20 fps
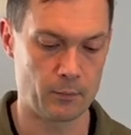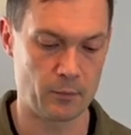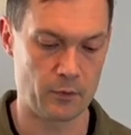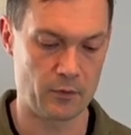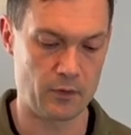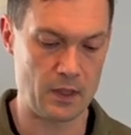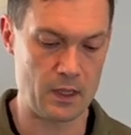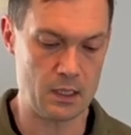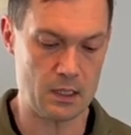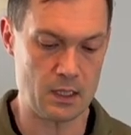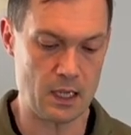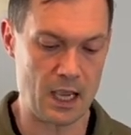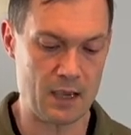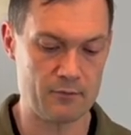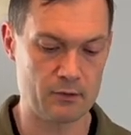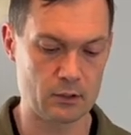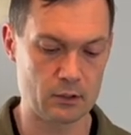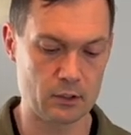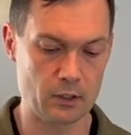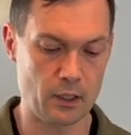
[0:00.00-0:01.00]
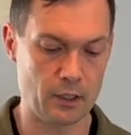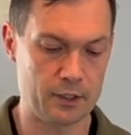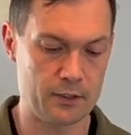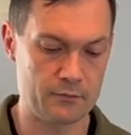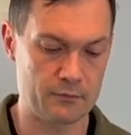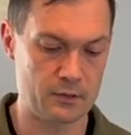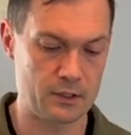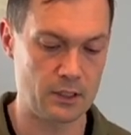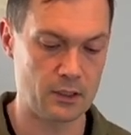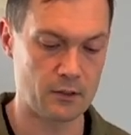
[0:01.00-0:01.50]
They have a lot
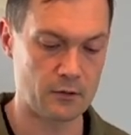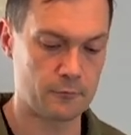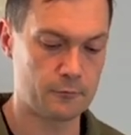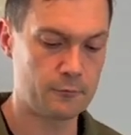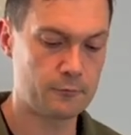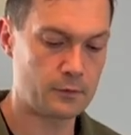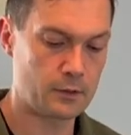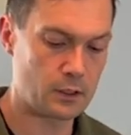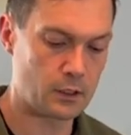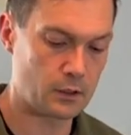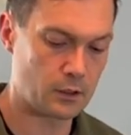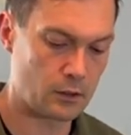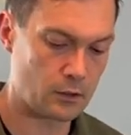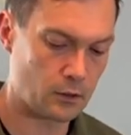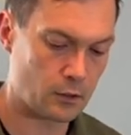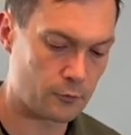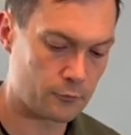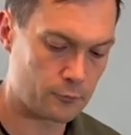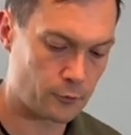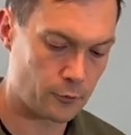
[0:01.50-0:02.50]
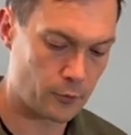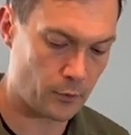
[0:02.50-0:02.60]
of give in all four